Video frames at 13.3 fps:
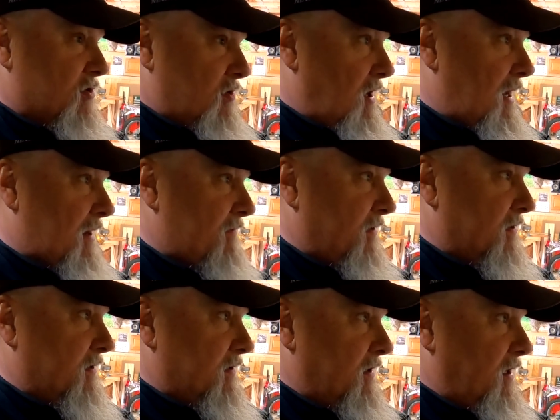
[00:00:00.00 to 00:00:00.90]
drive it
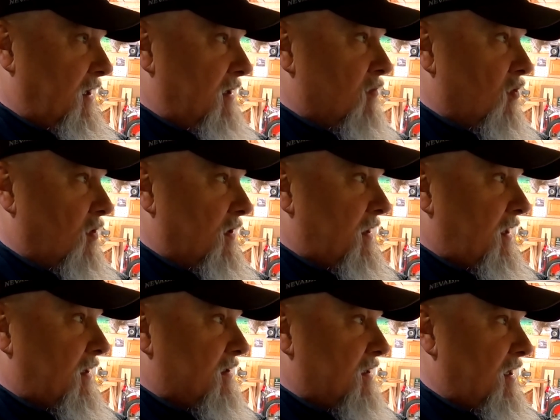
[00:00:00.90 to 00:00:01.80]
anymore
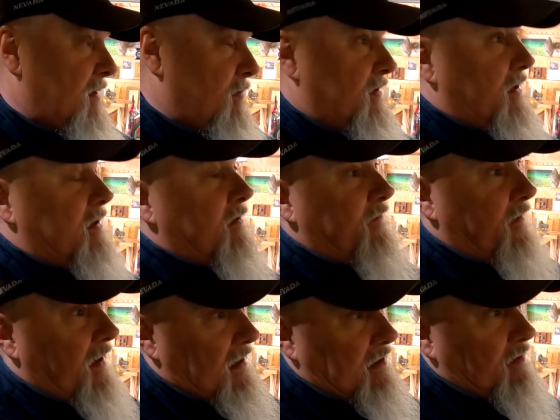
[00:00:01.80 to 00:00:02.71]
that day, but then the
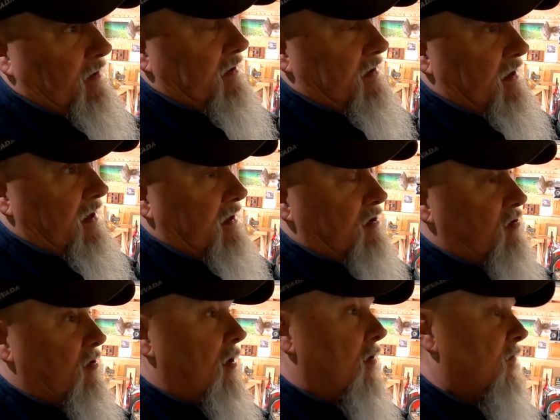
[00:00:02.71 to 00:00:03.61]
following day I
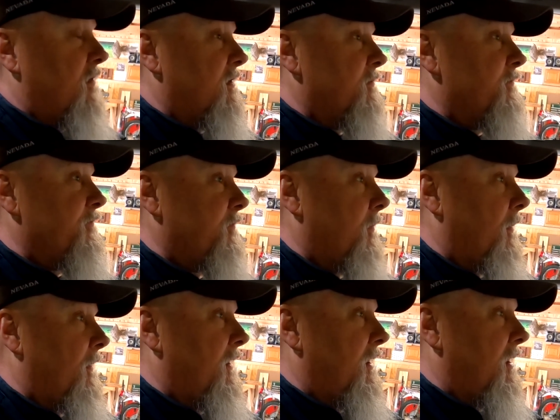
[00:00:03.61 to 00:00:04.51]
drove it
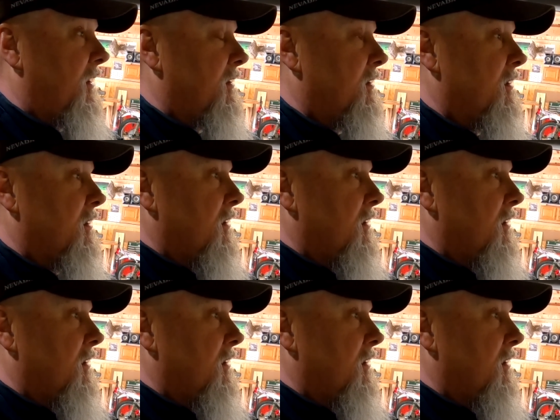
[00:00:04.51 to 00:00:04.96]
and